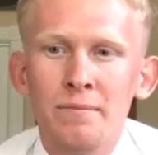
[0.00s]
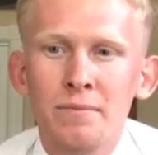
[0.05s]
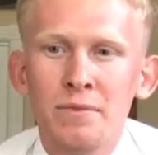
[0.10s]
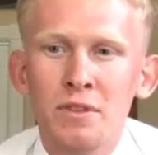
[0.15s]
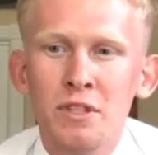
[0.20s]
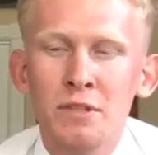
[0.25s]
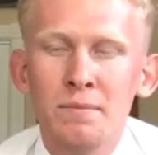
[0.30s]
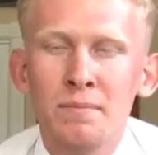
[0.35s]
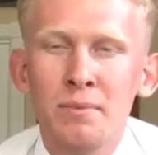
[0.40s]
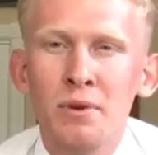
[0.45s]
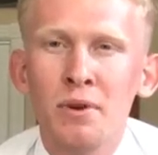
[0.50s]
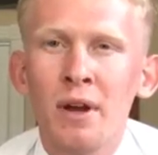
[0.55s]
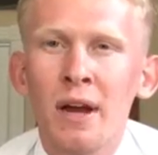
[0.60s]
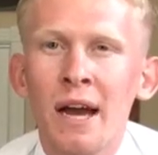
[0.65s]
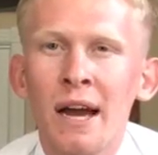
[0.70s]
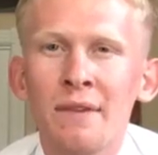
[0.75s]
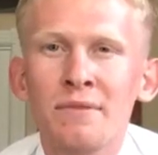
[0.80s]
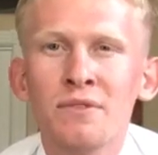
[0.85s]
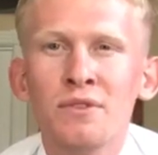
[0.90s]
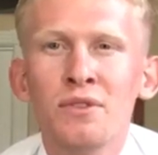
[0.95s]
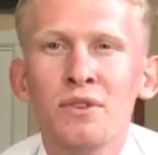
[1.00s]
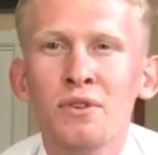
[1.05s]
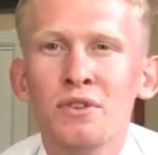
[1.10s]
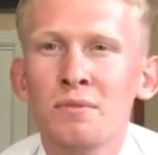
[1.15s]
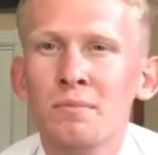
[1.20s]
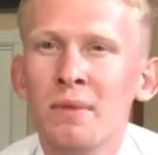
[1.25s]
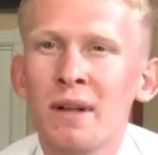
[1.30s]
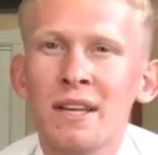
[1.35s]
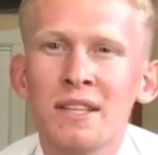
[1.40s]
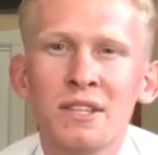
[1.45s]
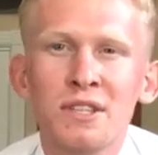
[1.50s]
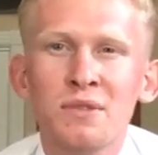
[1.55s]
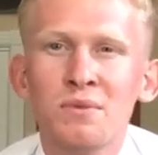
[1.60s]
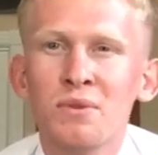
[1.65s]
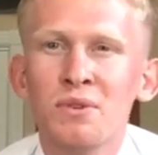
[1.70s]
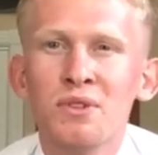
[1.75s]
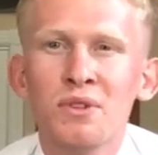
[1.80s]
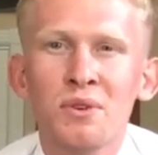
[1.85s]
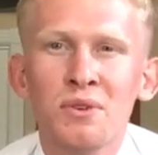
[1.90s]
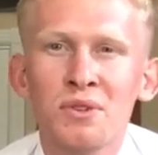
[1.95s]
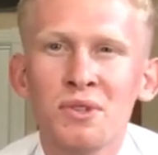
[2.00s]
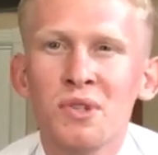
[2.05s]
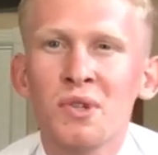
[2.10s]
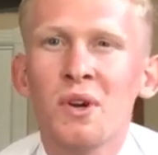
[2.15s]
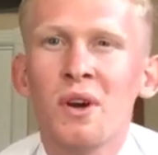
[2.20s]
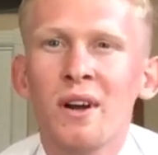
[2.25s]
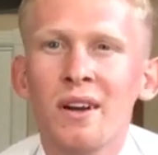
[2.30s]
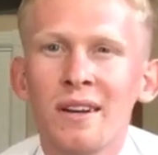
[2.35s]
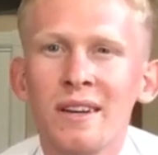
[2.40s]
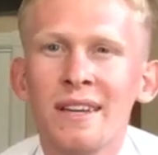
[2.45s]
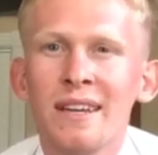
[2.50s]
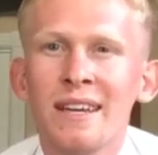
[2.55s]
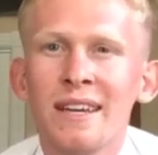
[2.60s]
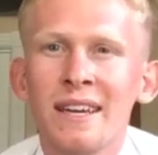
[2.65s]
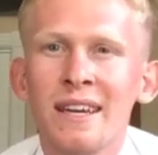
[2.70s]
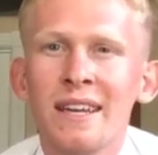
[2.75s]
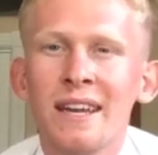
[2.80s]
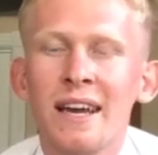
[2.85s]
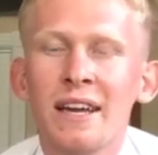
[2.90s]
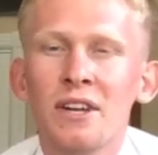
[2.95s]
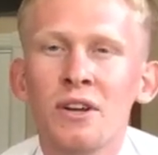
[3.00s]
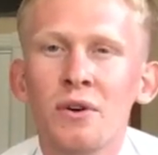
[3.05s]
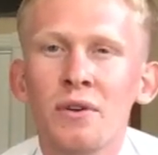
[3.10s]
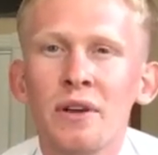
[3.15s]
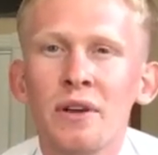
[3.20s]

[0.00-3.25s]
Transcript: the Spirit after those blessings were so strong, and I know